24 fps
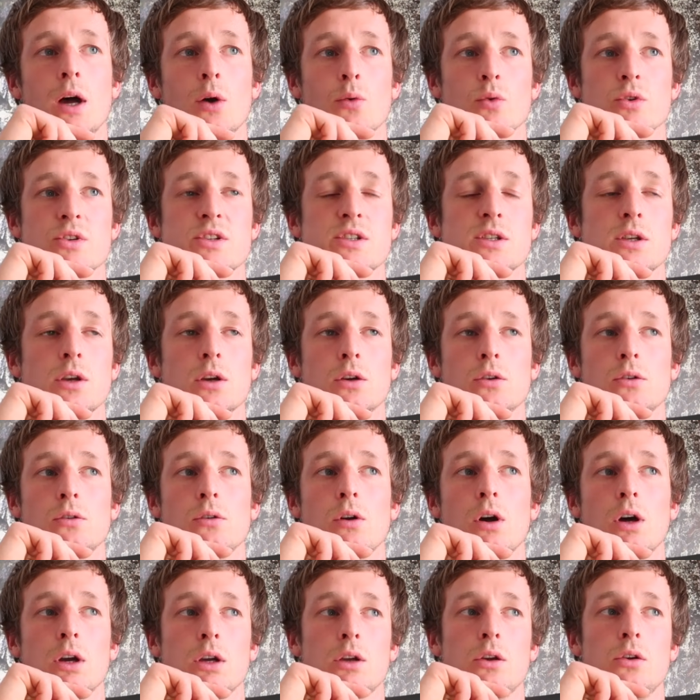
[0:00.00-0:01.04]
that was so
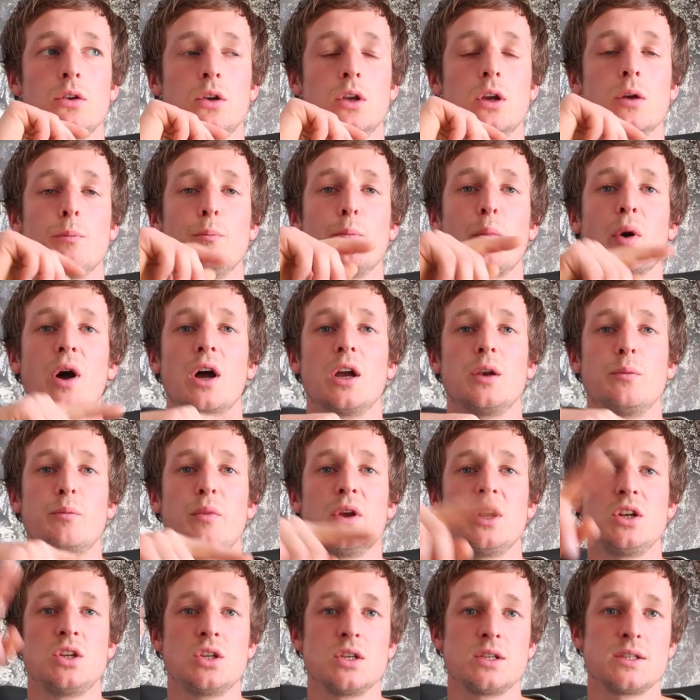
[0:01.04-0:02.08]
I could combine
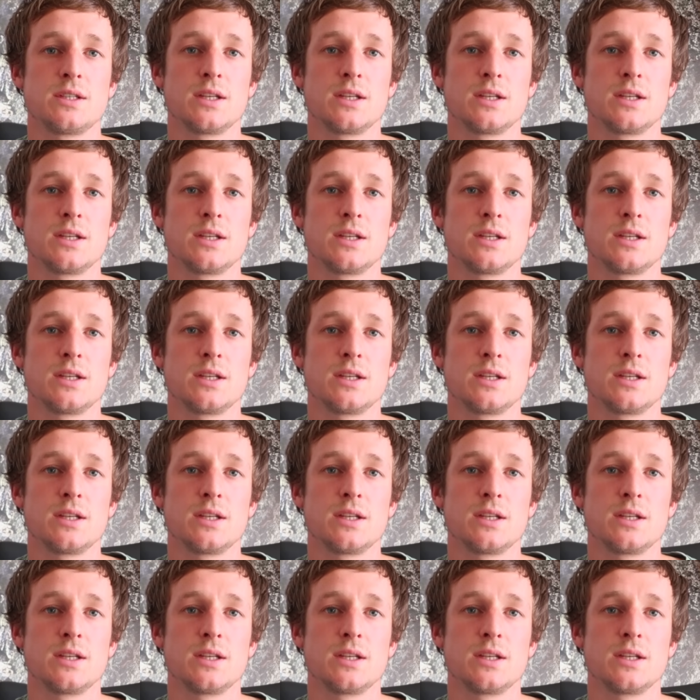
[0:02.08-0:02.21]
pitches